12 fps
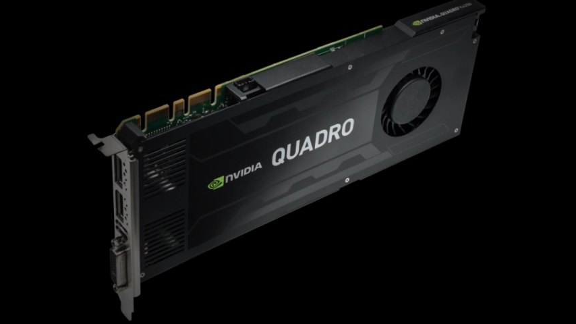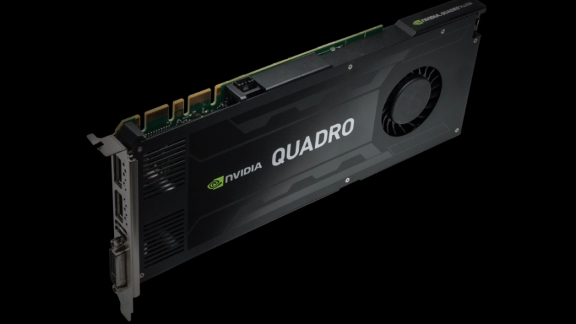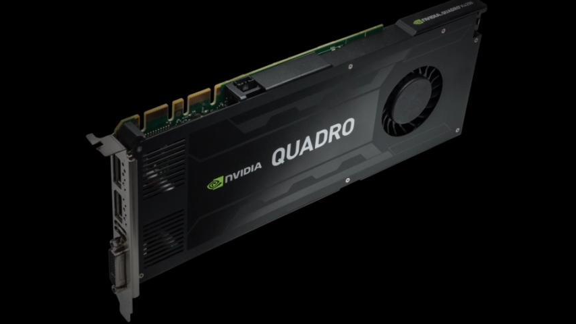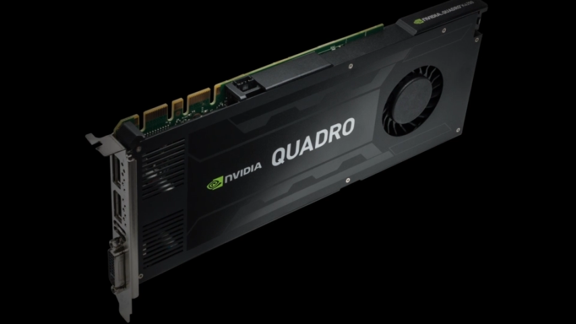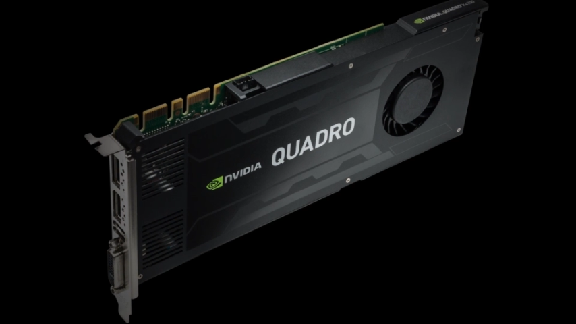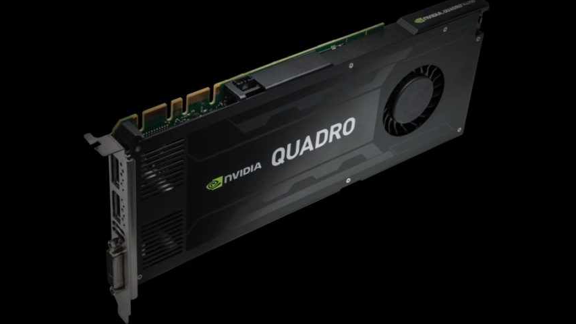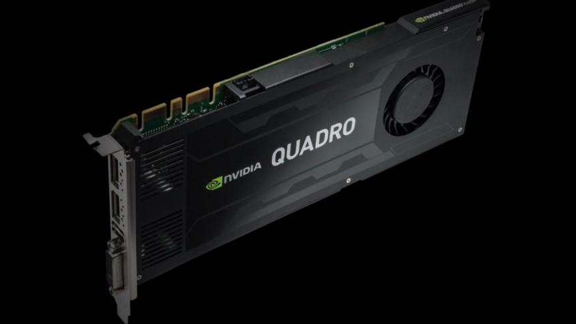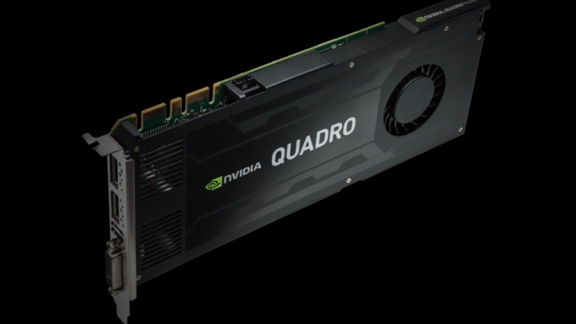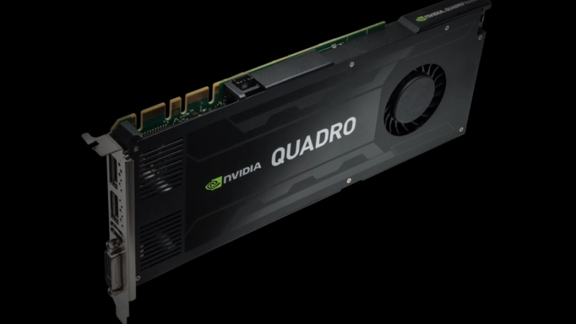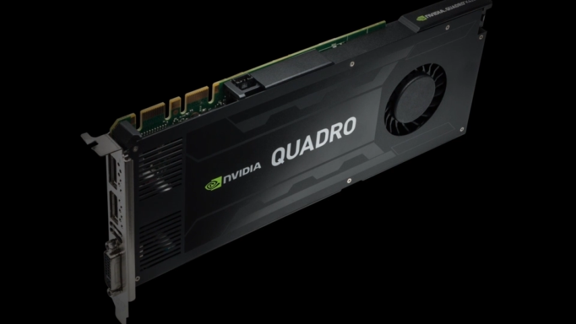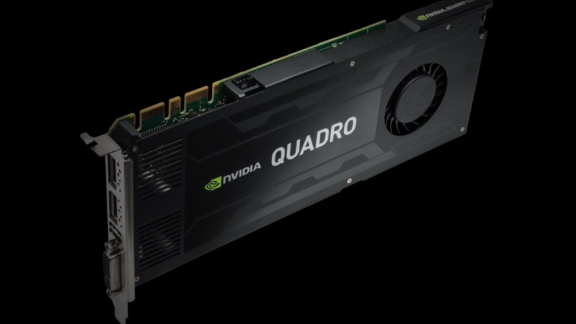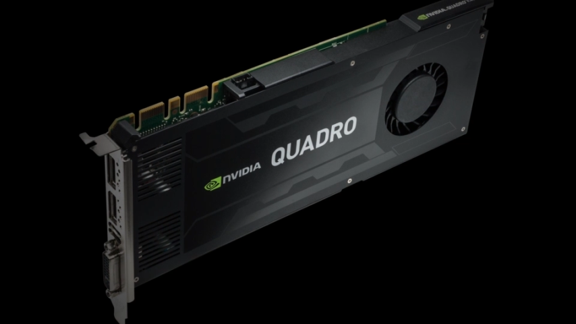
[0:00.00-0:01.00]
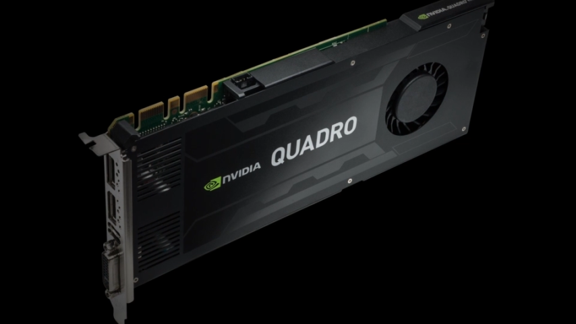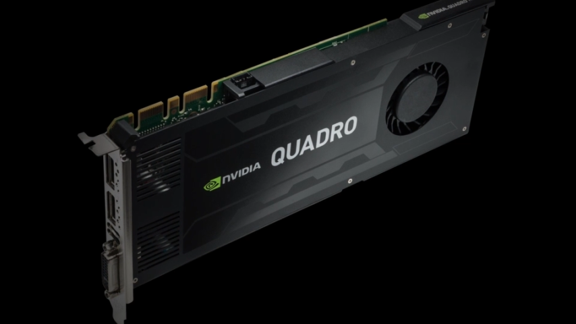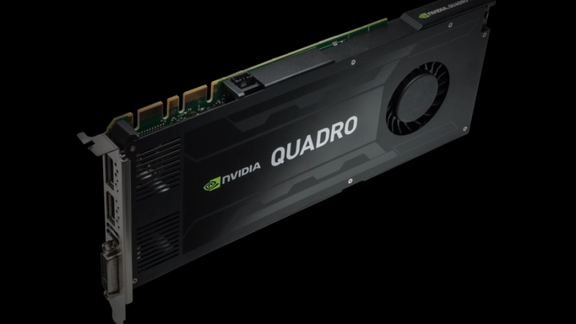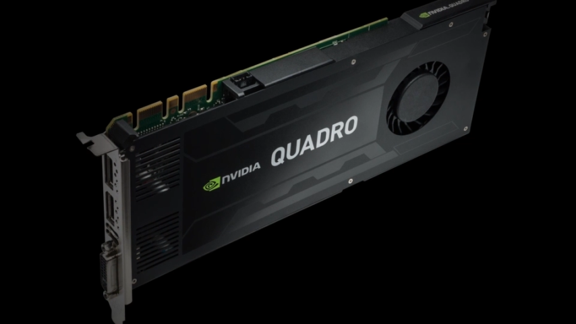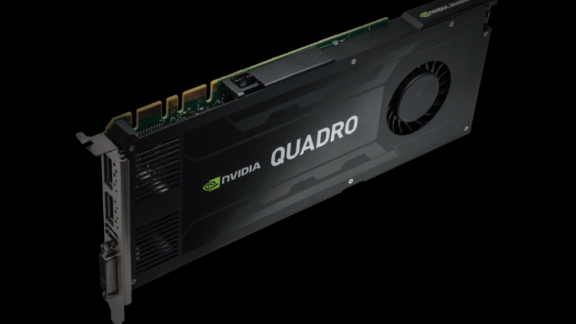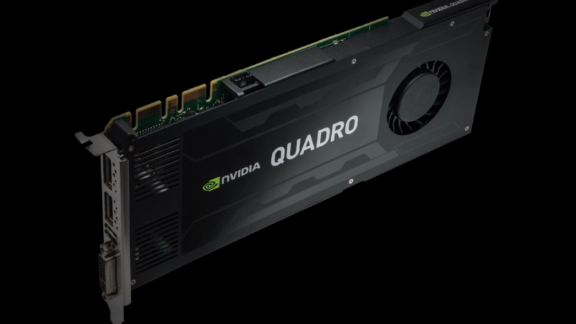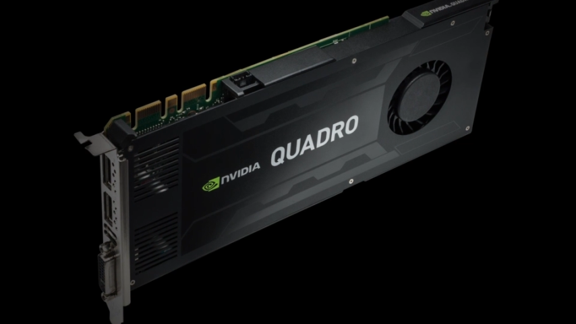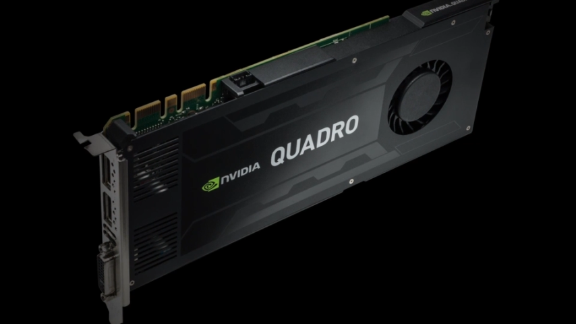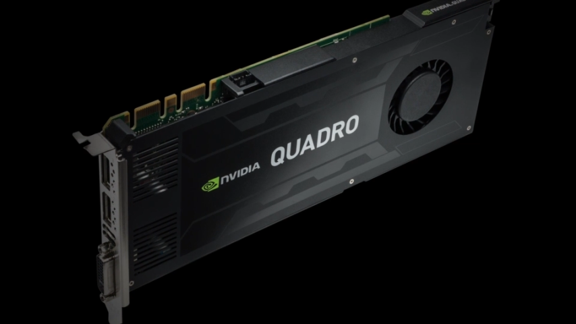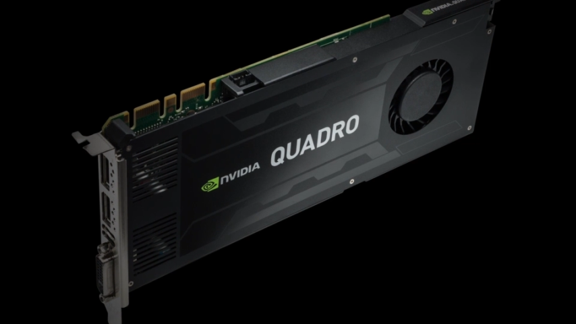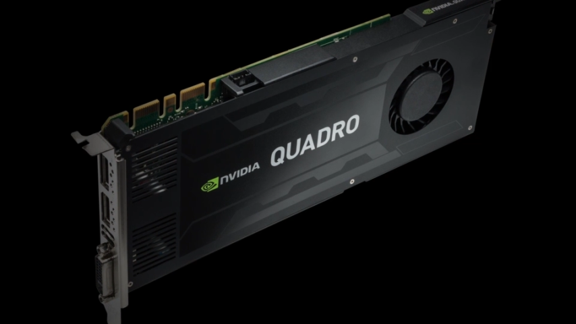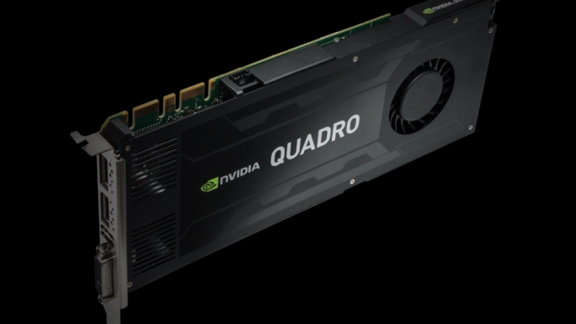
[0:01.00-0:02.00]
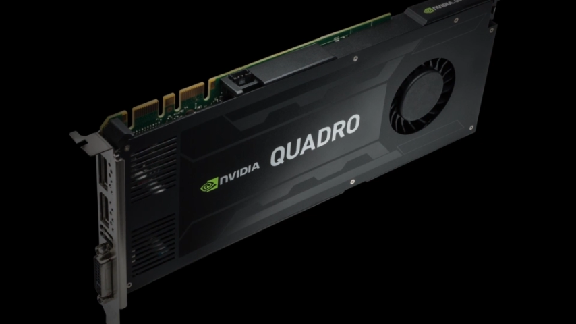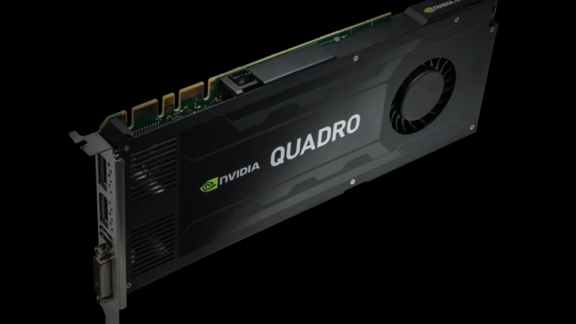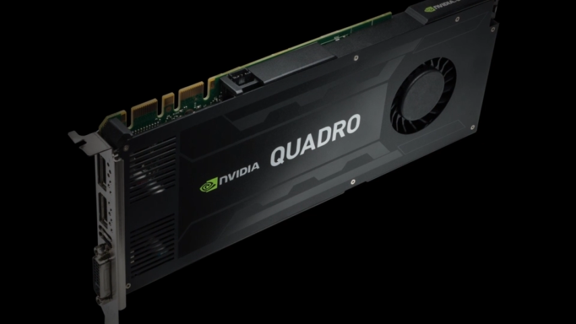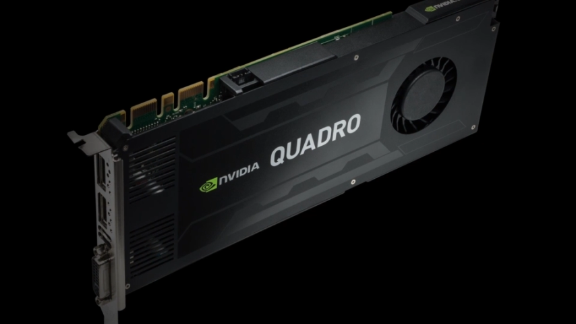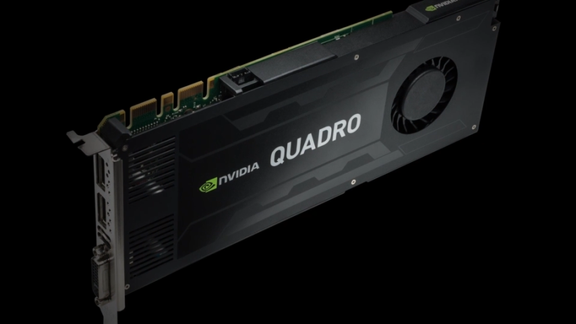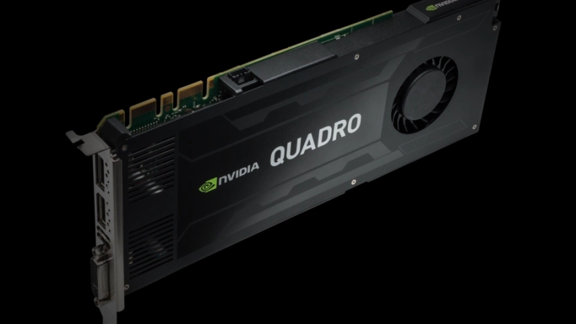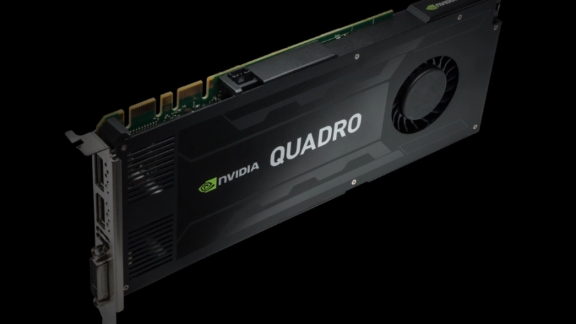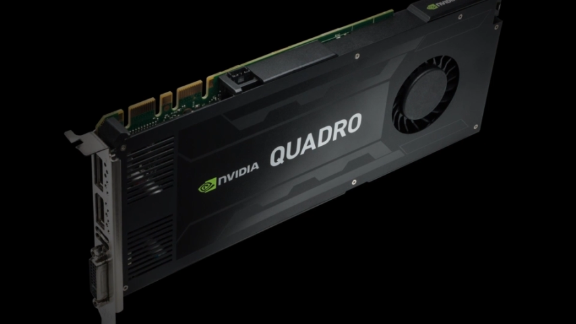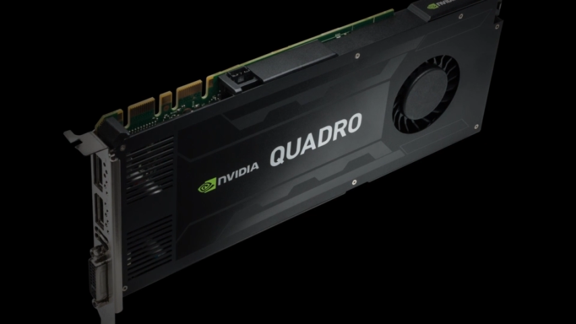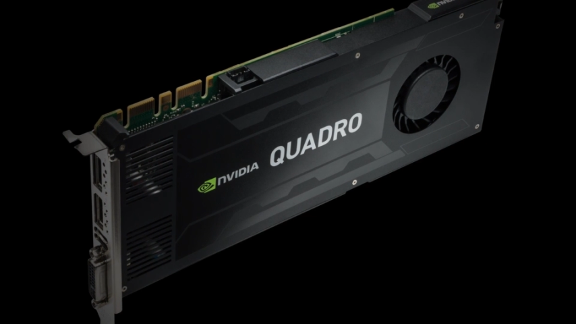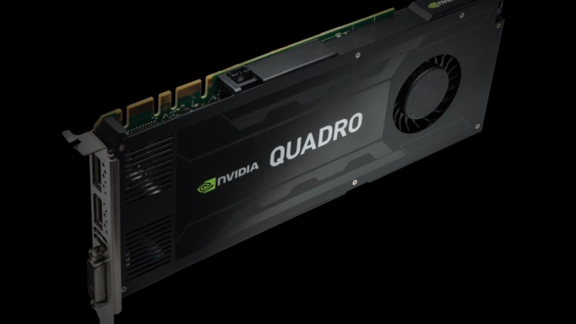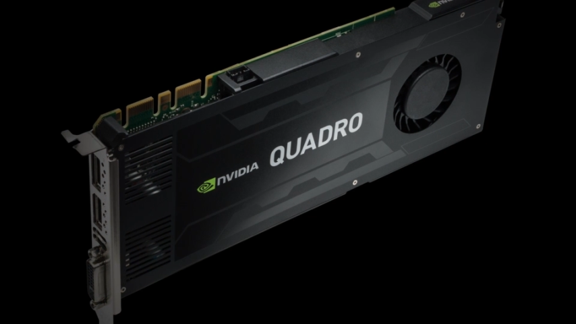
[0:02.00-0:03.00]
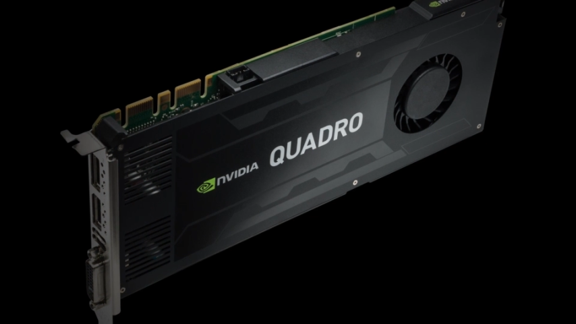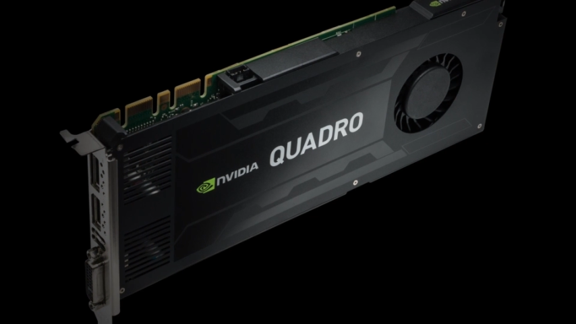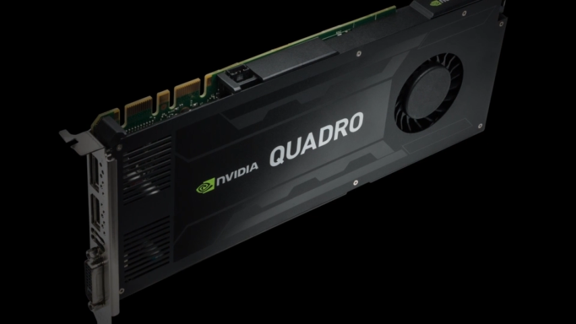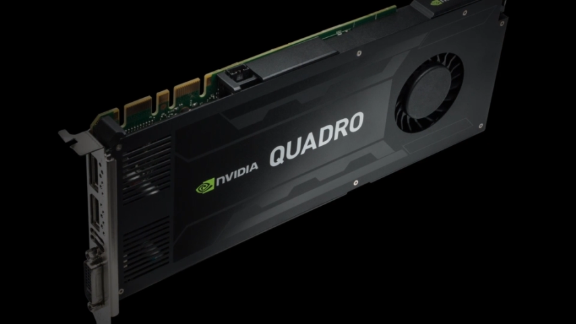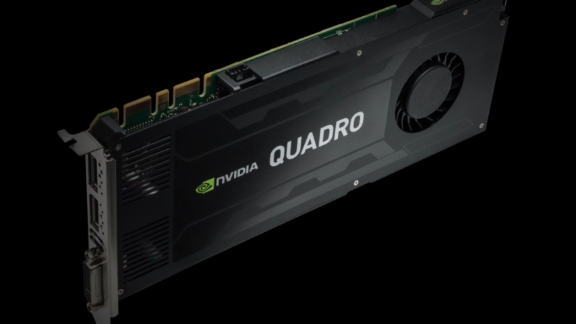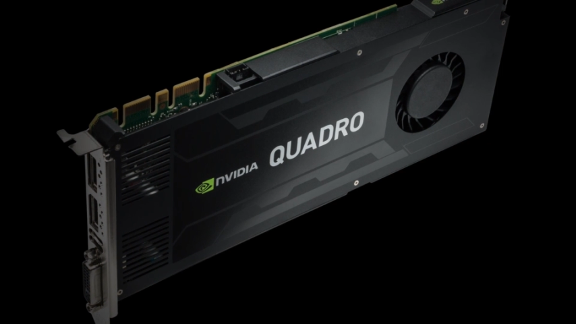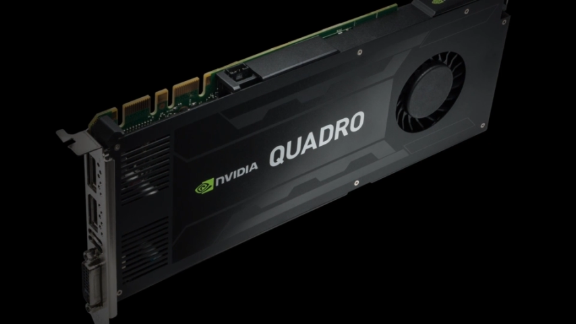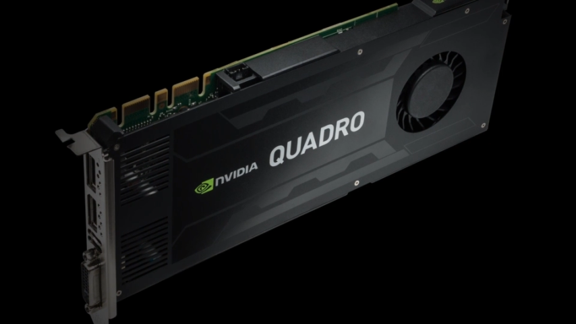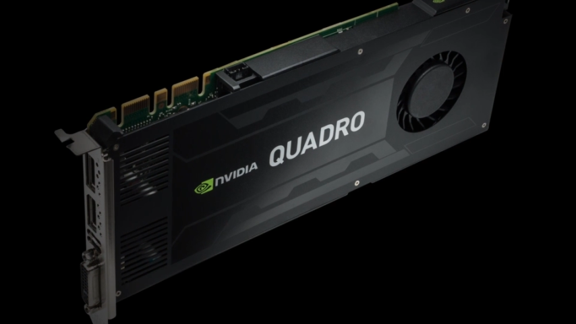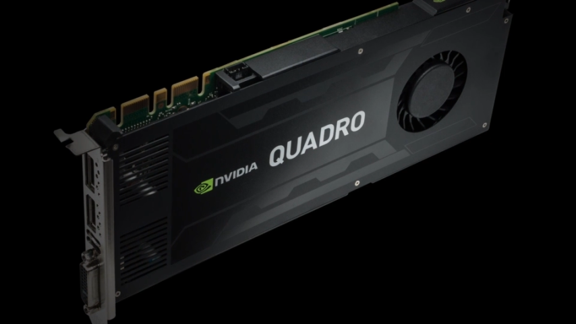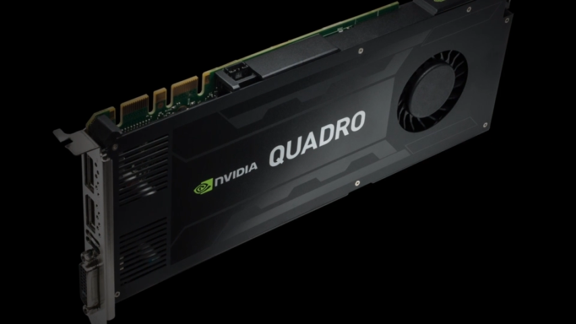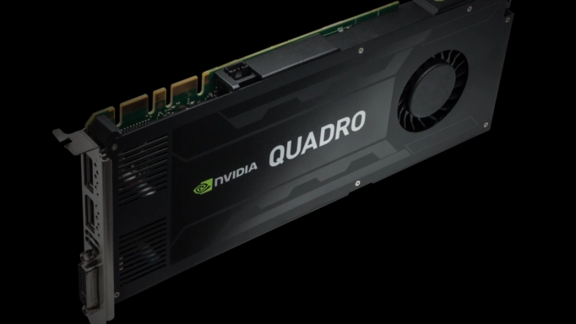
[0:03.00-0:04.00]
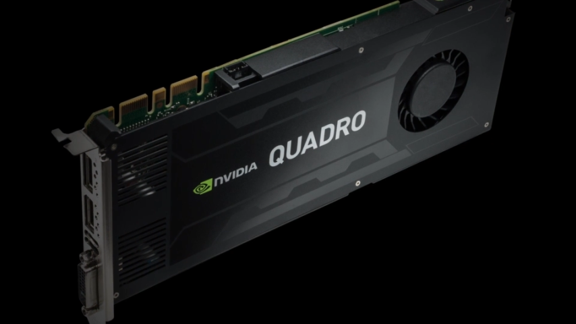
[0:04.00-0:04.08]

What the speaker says: [unreadable: no face in view]